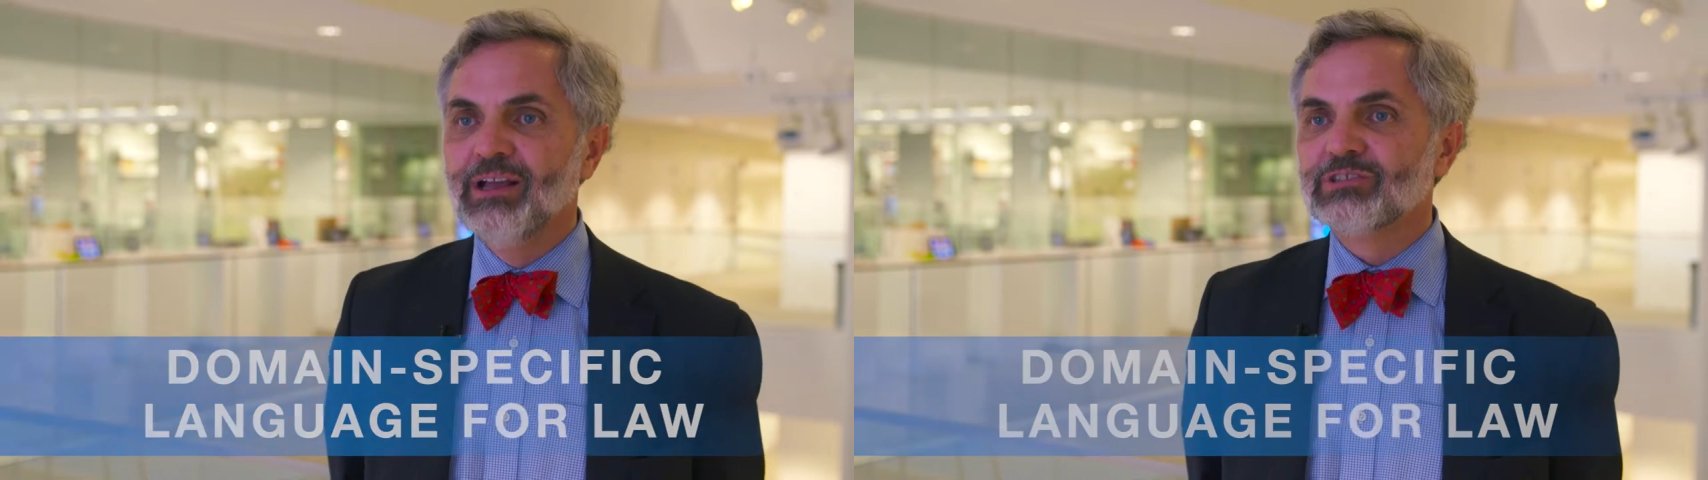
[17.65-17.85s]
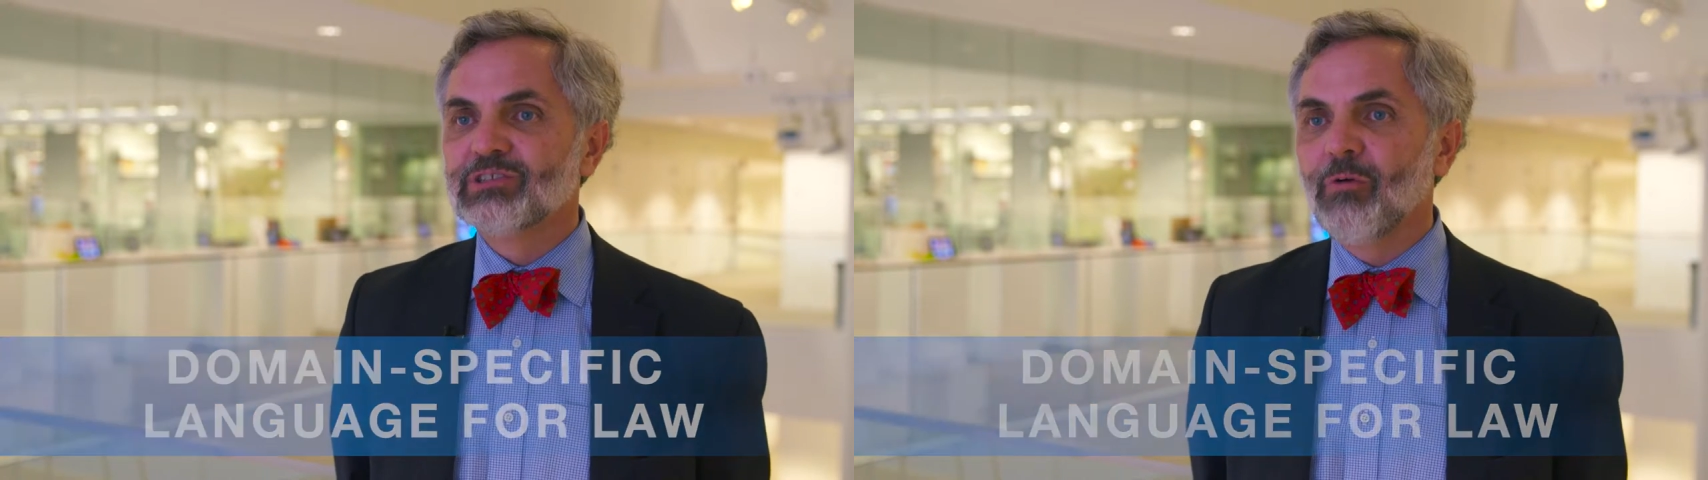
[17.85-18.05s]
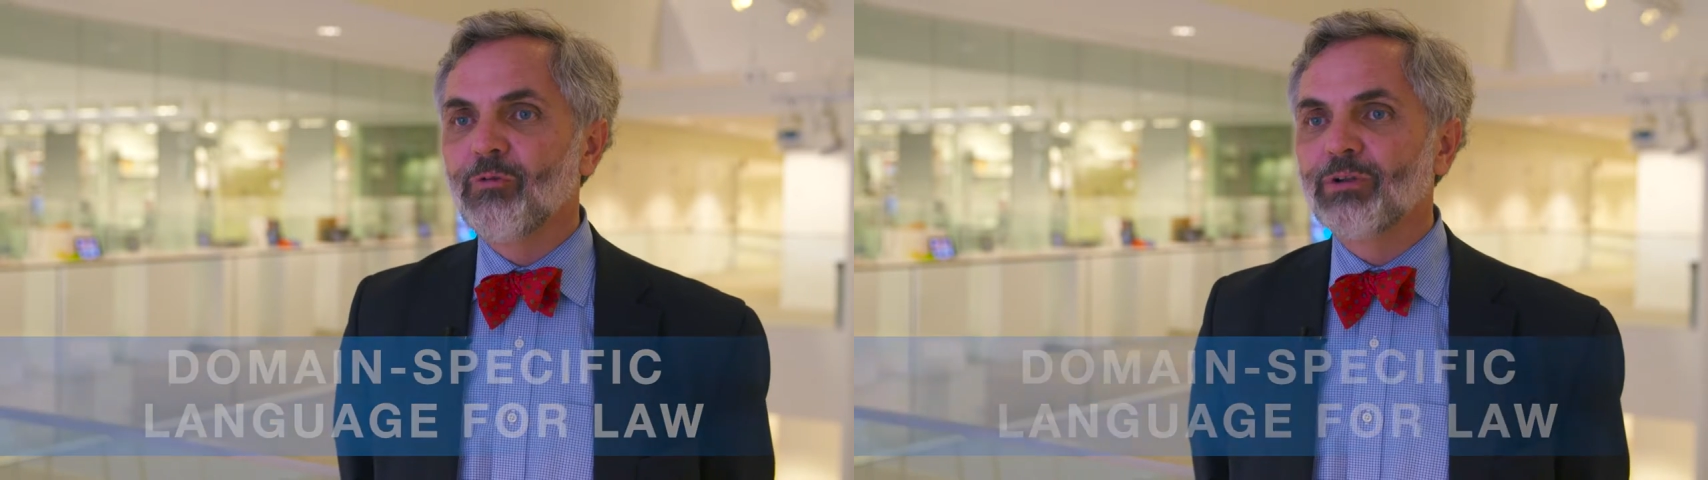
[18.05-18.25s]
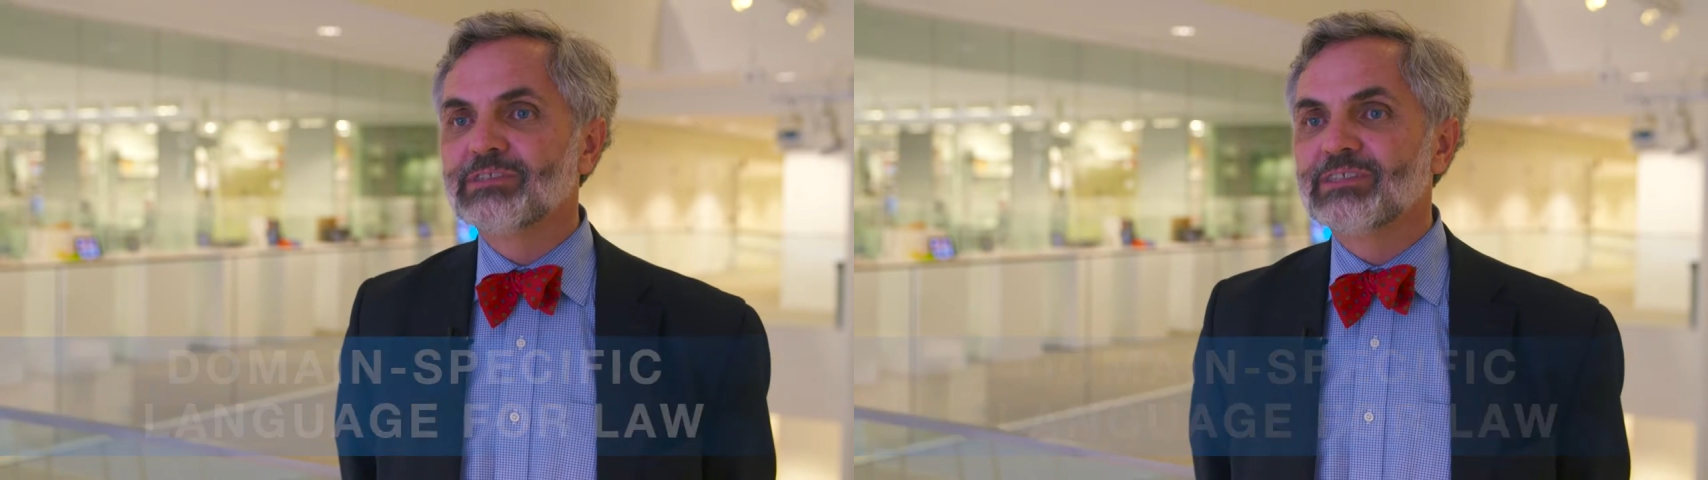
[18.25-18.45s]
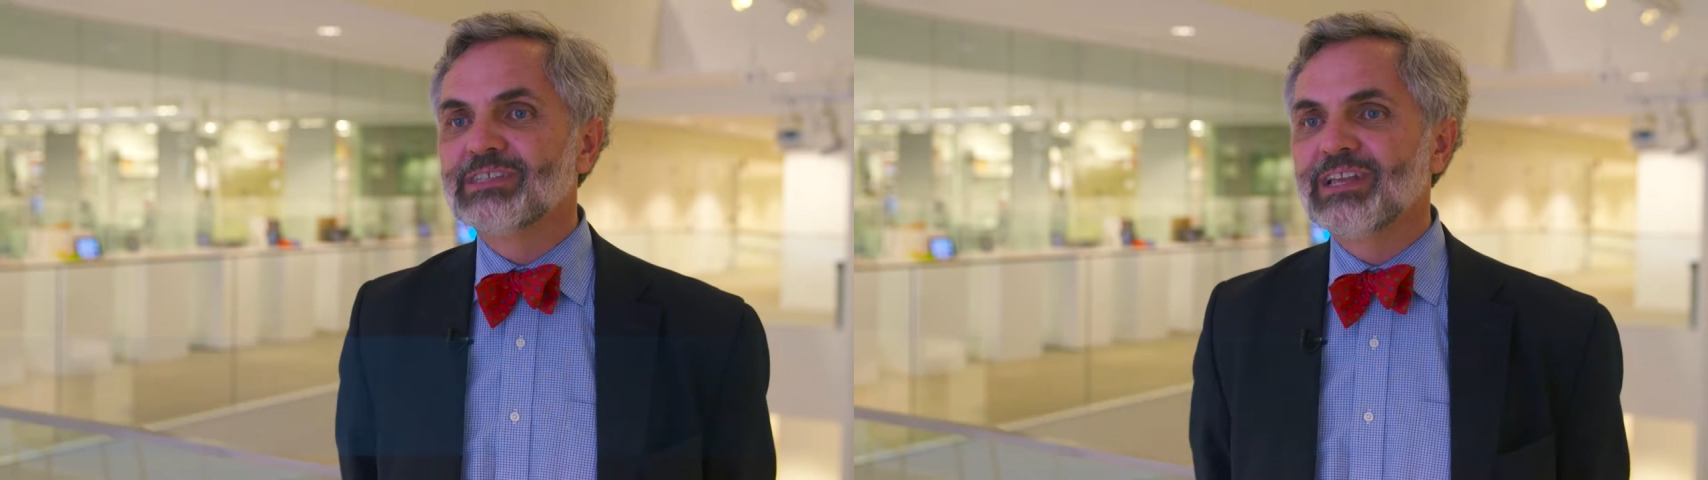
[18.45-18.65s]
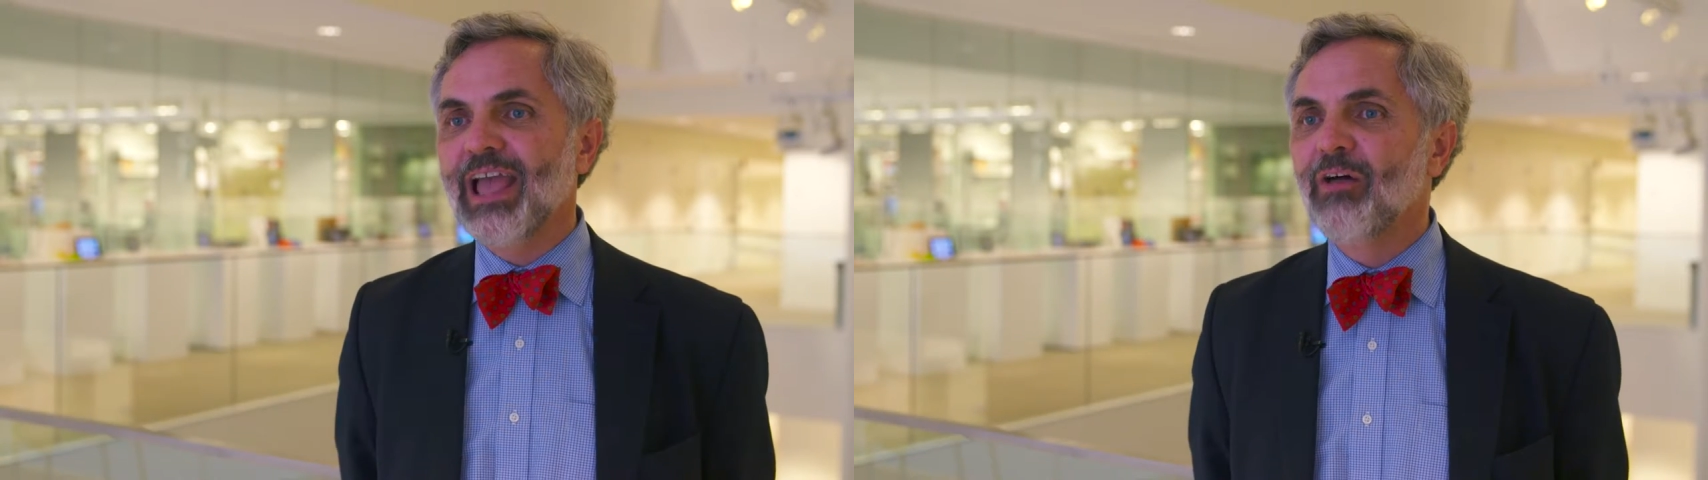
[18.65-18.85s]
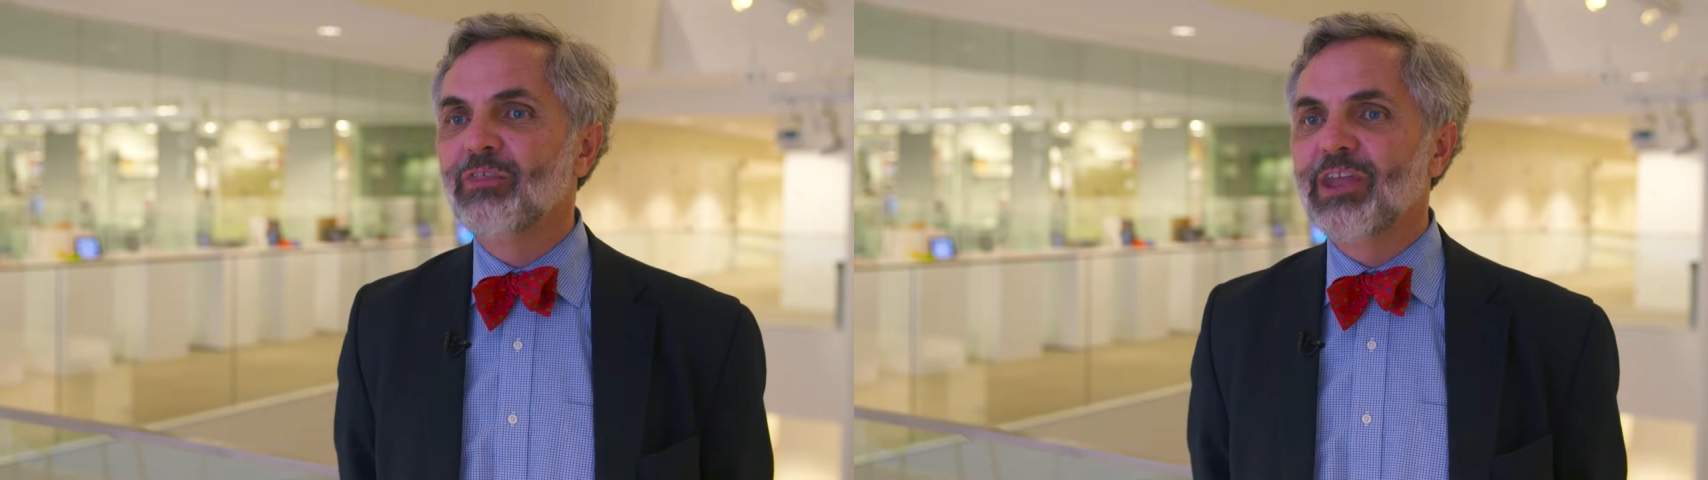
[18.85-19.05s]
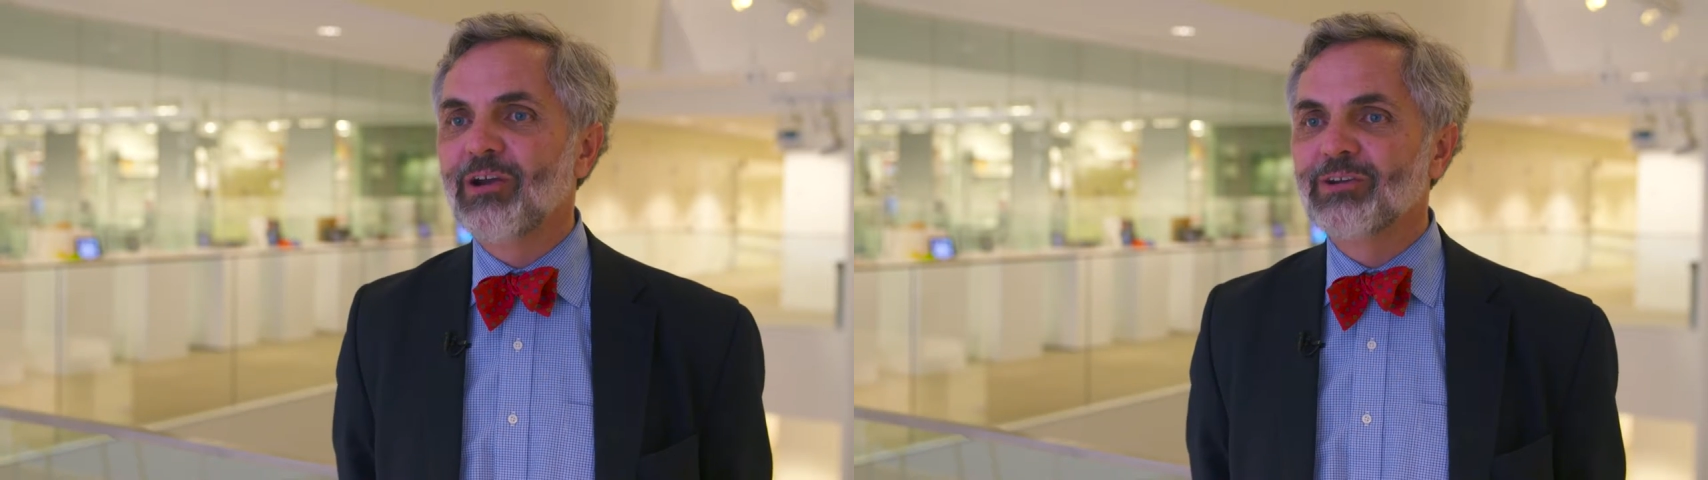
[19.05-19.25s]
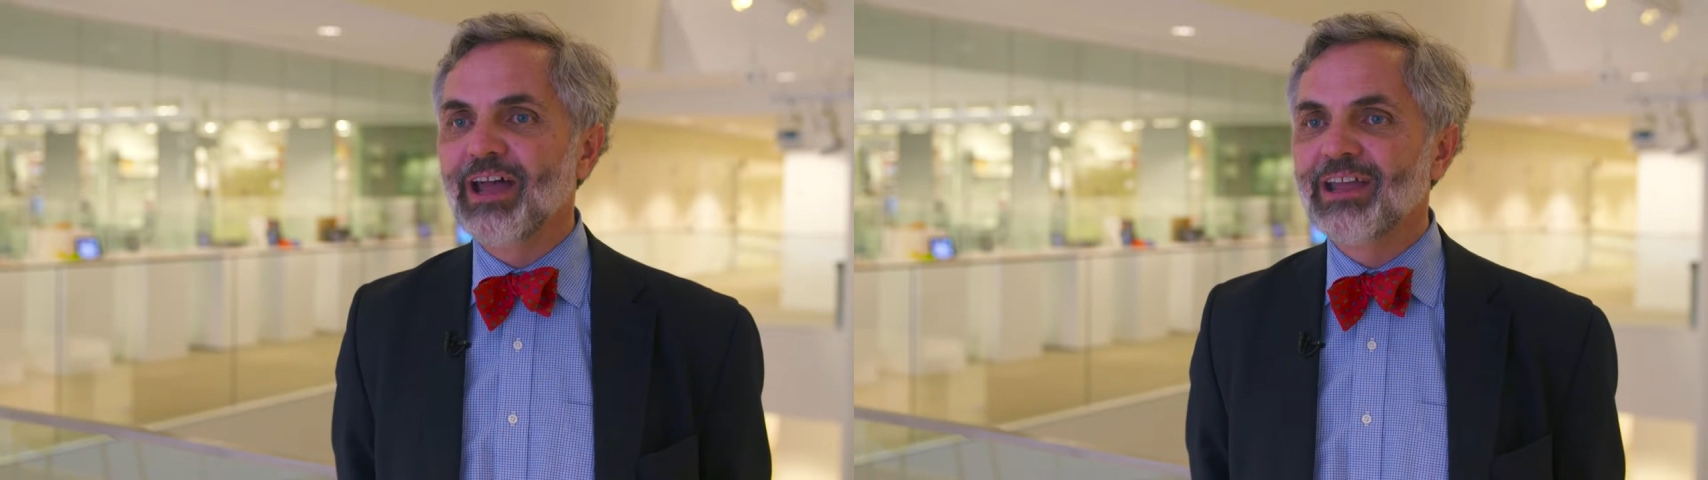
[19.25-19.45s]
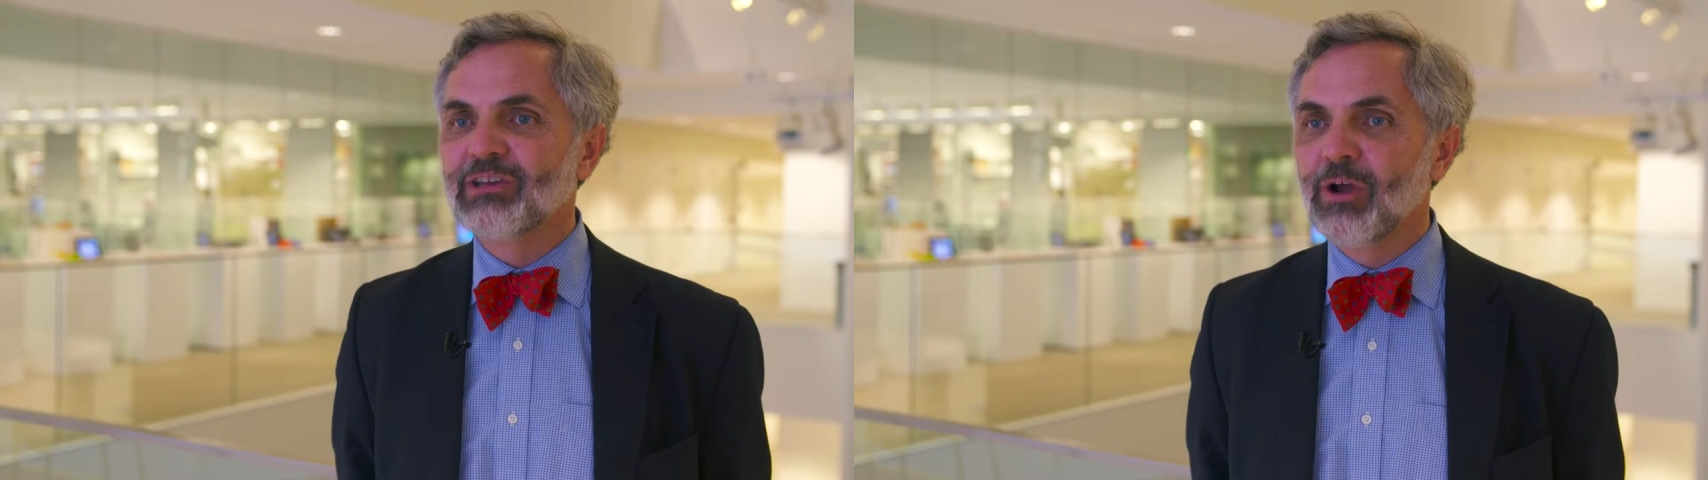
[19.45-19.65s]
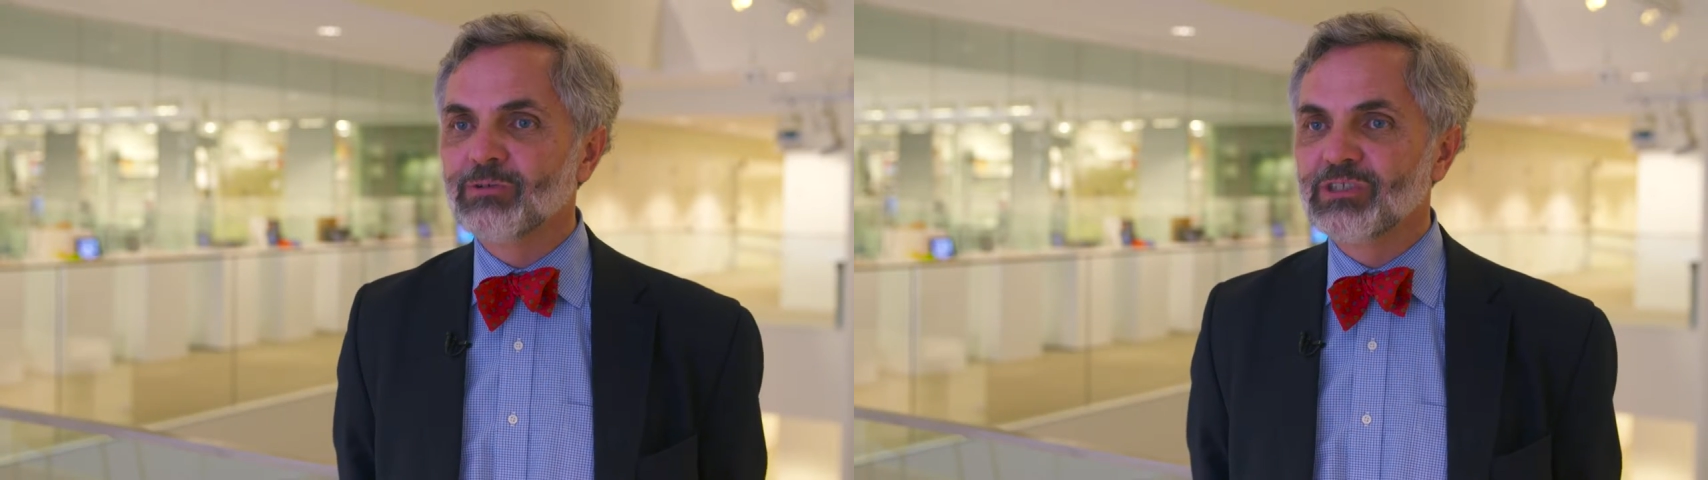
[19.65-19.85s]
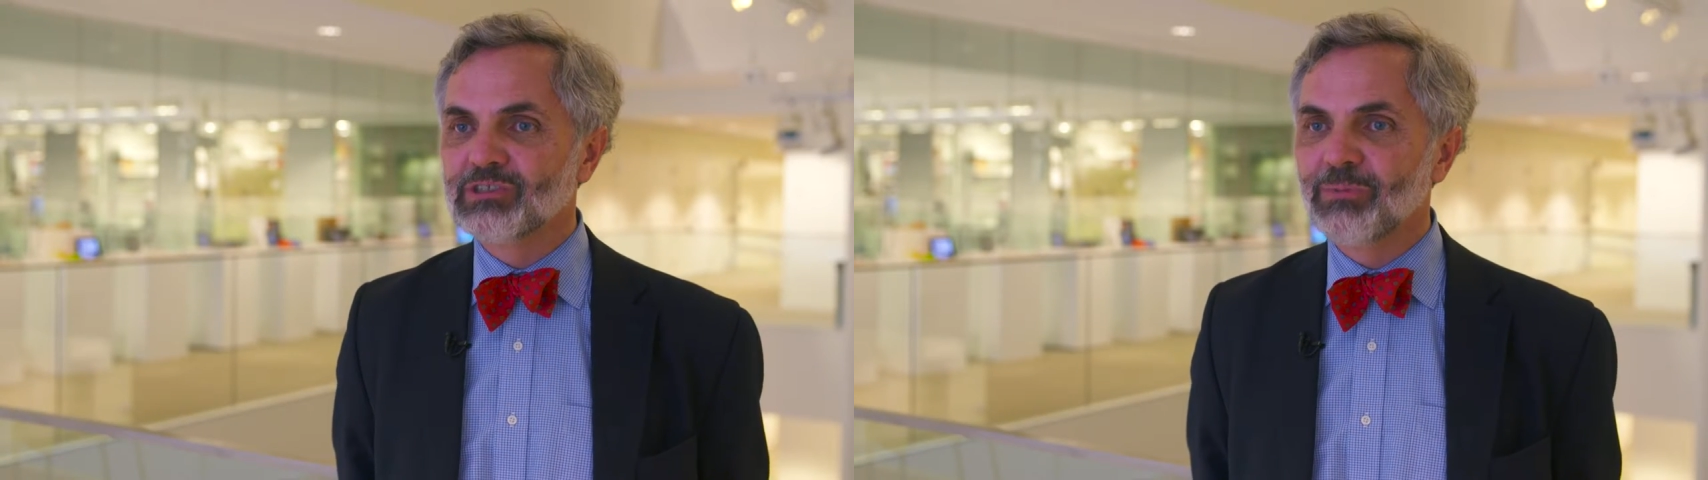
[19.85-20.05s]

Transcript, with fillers: So for instance, in healthcare diagnosis,